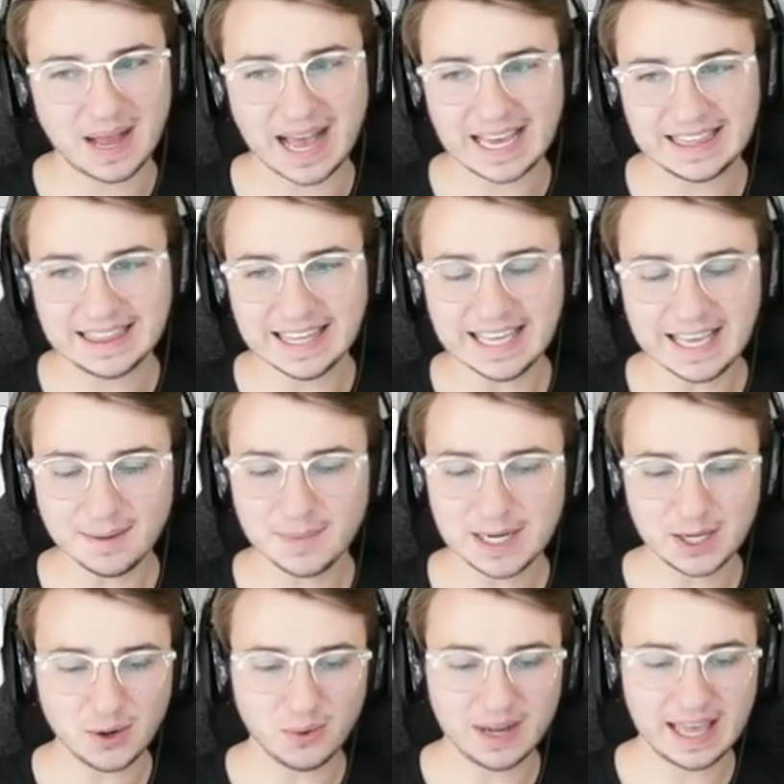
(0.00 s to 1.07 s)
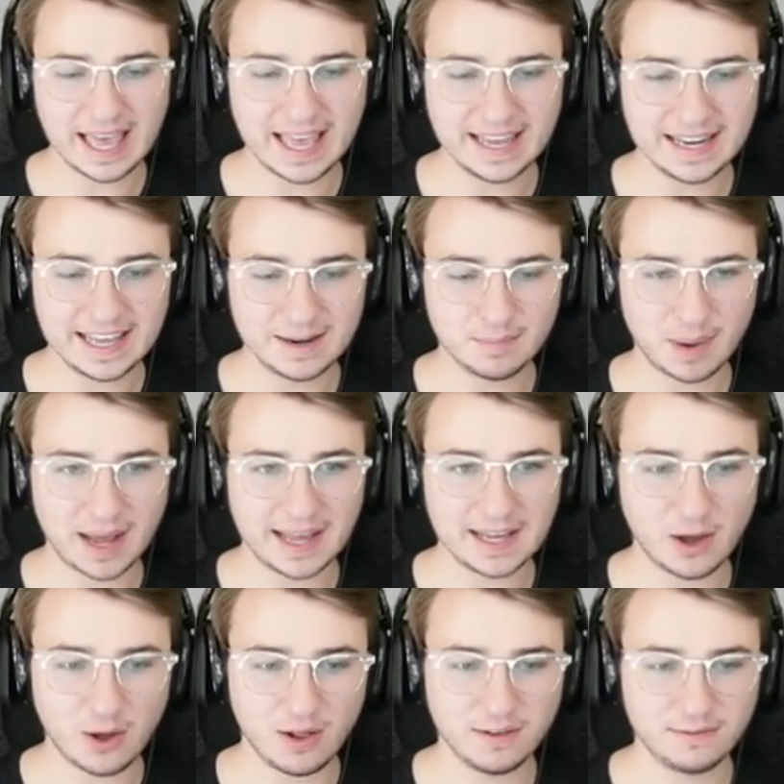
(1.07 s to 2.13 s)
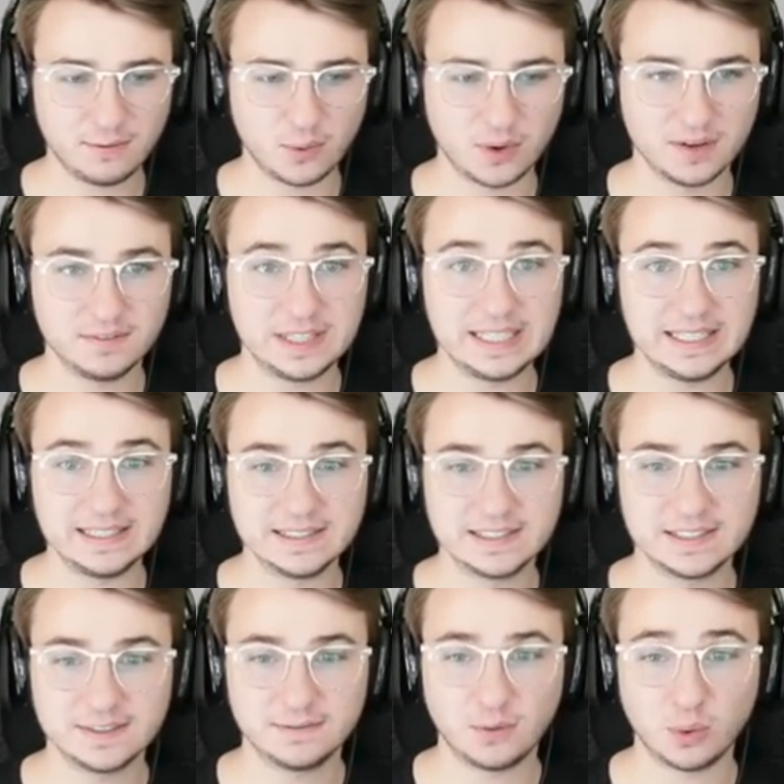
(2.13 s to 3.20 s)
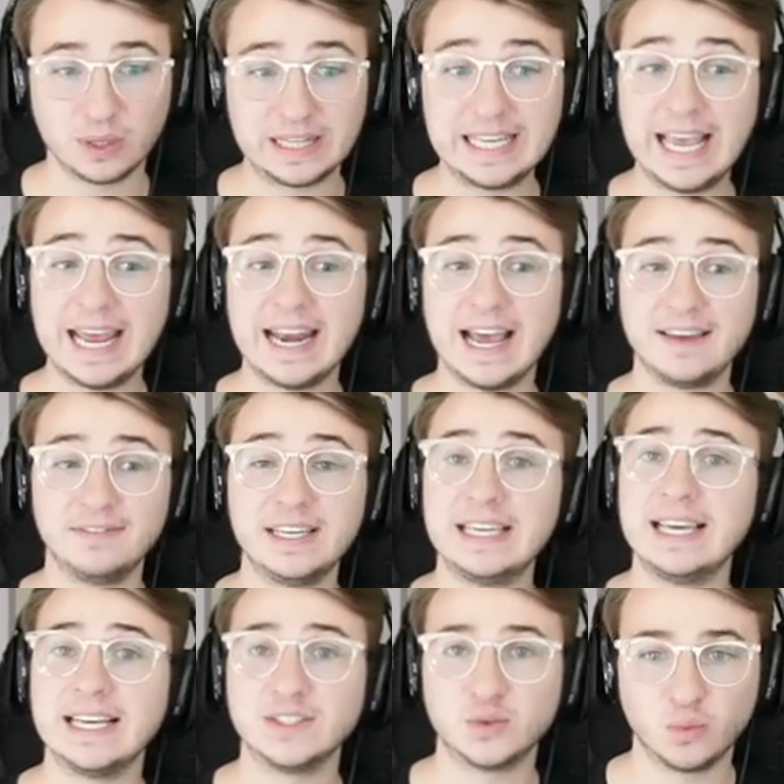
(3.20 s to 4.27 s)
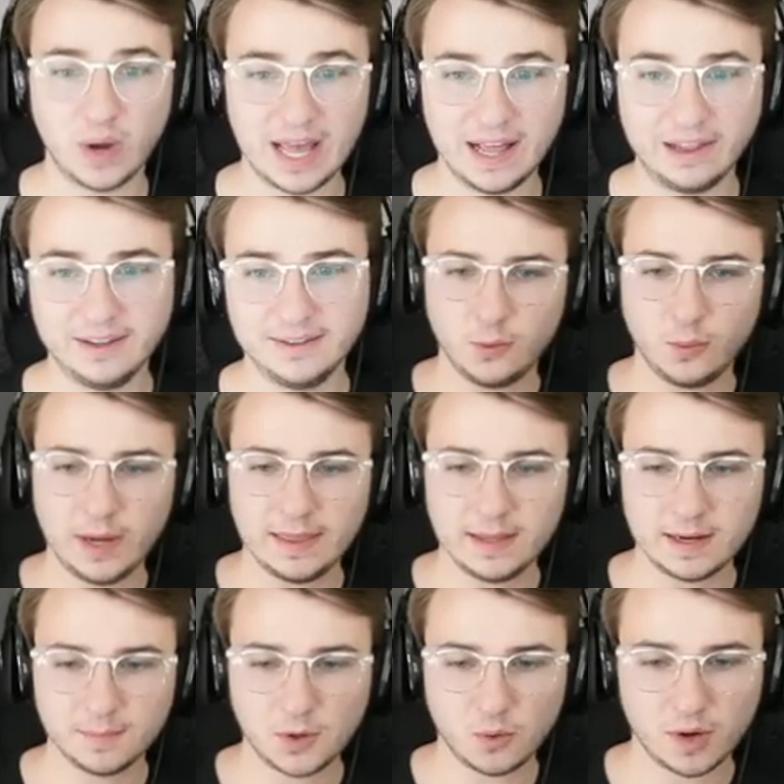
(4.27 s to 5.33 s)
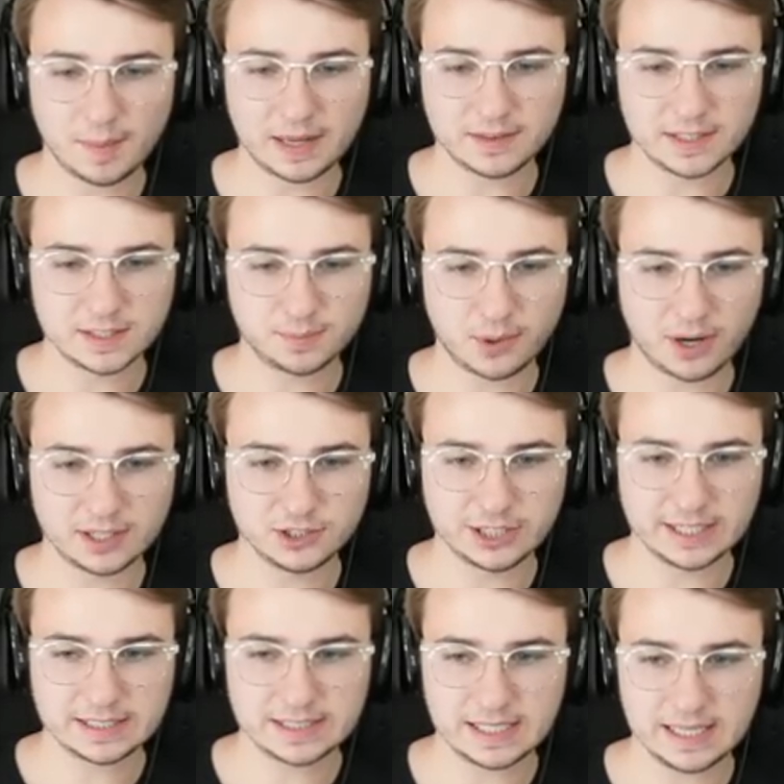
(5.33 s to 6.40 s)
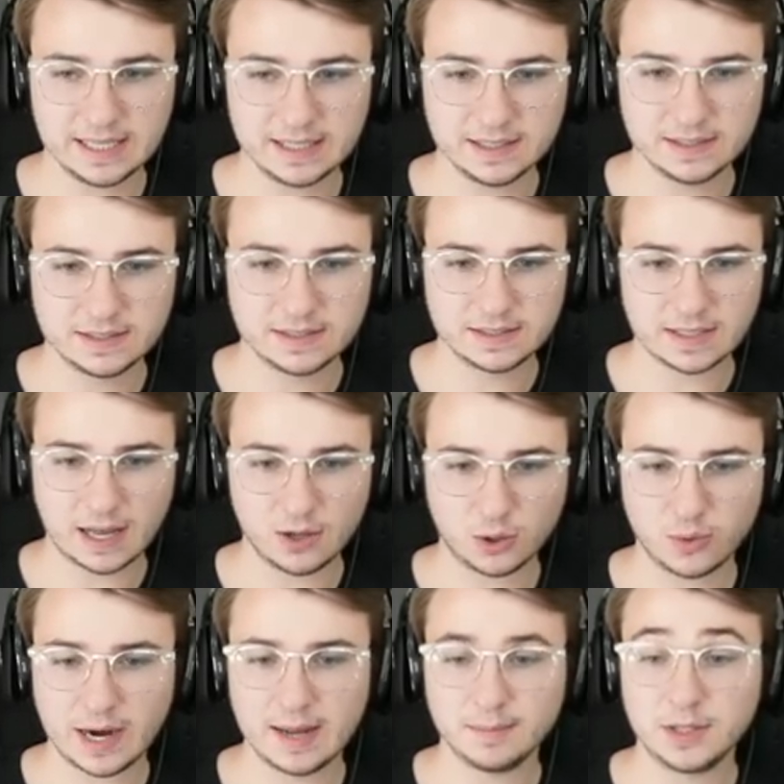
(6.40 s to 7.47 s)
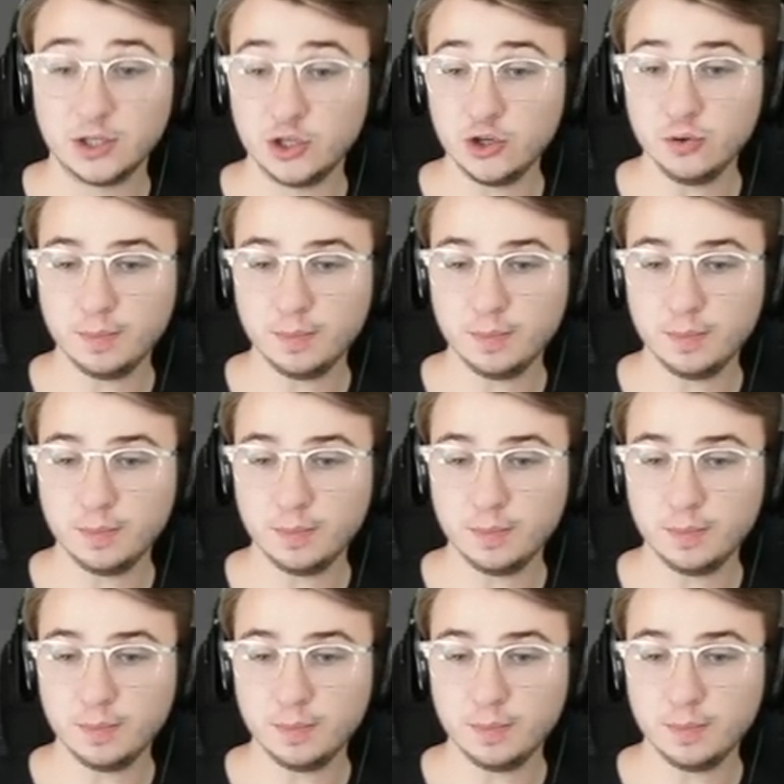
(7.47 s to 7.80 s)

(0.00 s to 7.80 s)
I think I'm gonna go ahead and buy all four of these for the NIV as well. way that I'm going about this project is I'll grab the new